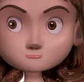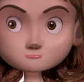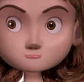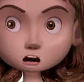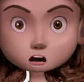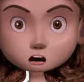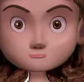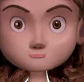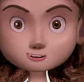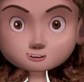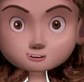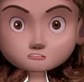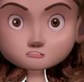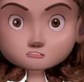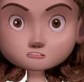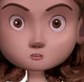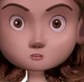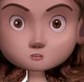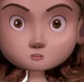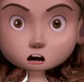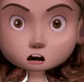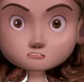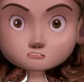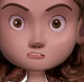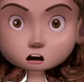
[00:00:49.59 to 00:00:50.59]
The brand
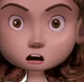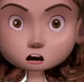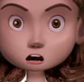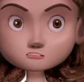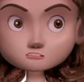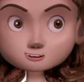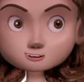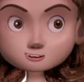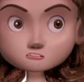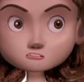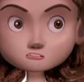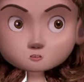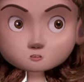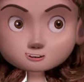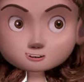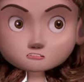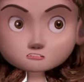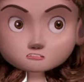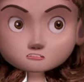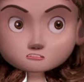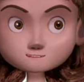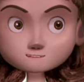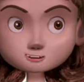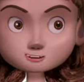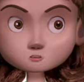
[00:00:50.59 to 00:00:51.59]
purpose is the big
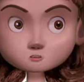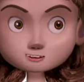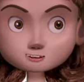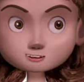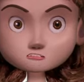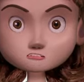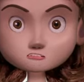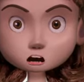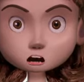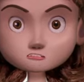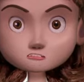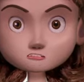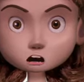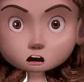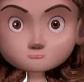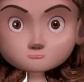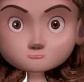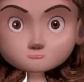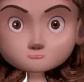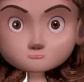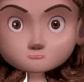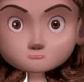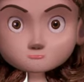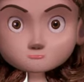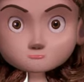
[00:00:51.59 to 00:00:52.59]
reason for your
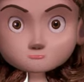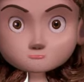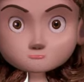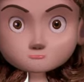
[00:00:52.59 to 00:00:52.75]
existence.